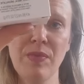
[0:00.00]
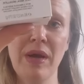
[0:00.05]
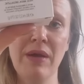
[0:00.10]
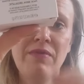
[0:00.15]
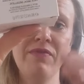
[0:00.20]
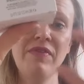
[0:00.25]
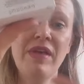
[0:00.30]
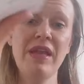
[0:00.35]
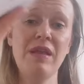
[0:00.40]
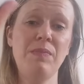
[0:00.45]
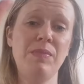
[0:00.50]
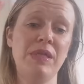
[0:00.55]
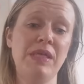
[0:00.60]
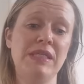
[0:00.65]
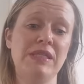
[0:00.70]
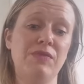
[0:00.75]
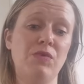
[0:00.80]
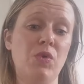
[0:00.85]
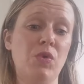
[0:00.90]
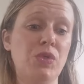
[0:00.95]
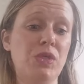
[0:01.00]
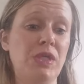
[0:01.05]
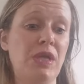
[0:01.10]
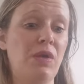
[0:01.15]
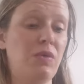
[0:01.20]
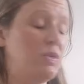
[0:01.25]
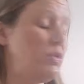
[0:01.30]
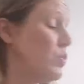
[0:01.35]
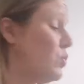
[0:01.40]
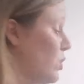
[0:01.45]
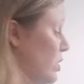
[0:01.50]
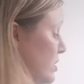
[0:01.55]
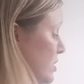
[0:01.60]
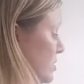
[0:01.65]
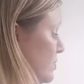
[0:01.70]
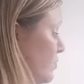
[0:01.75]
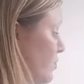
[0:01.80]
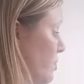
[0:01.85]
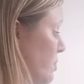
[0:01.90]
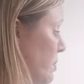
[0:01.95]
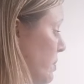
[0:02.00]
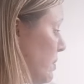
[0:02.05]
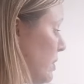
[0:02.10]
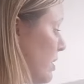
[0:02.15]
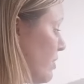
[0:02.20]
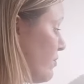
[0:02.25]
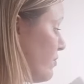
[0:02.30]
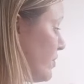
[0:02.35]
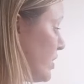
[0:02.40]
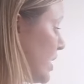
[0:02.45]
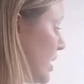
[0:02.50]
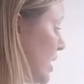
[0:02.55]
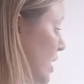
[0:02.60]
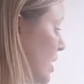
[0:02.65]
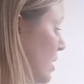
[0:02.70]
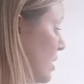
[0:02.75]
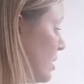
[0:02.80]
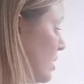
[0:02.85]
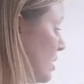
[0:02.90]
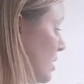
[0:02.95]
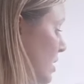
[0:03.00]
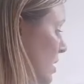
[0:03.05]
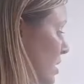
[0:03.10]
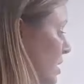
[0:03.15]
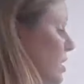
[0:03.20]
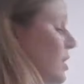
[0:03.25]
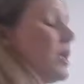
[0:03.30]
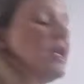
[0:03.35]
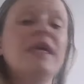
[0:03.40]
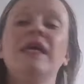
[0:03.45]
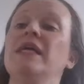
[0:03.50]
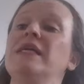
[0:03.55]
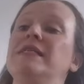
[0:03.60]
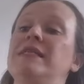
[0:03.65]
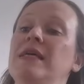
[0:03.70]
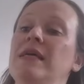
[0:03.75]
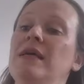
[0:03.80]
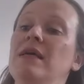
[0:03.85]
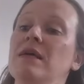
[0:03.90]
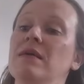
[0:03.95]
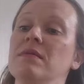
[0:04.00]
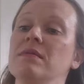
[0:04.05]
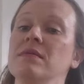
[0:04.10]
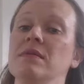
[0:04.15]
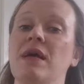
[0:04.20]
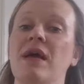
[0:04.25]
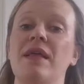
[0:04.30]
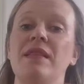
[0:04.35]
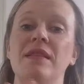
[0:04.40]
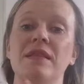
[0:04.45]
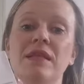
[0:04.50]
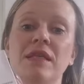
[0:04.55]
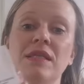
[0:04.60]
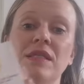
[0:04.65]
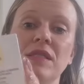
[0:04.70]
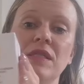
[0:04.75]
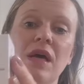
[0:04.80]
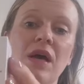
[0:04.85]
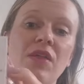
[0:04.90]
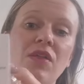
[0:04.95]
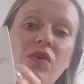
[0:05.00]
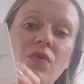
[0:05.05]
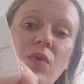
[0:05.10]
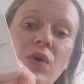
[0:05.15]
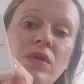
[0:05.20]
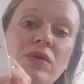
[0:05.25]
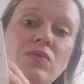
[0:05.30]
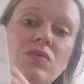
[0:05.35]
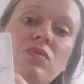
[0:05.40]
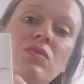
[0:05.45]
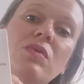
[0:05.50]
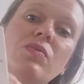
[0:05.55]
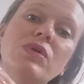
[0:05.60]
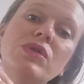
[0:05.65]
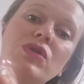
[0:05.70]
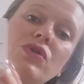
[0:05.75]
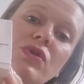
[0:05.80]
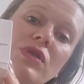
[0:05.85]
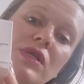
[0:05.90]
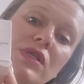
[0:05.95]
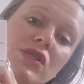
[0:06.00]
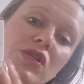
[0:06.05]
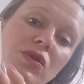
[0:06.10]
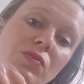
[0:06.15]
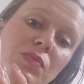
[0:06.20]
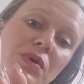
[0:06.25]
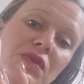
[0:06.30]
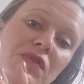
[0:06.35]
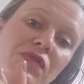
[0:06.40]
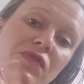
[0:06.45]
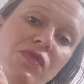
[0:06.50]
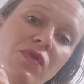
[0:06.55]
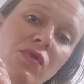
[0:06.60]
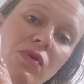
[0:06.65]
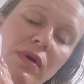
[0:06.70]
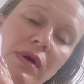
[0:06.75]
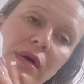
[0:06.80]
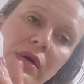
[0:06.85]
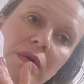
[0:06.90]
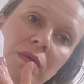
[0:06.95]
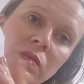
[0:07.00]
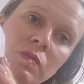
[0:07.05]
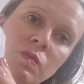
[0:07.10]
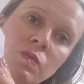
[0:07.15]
but I'm very pleased I've got it now. So one's from lovely Katie, and other one, oh, I wonder who this could be for.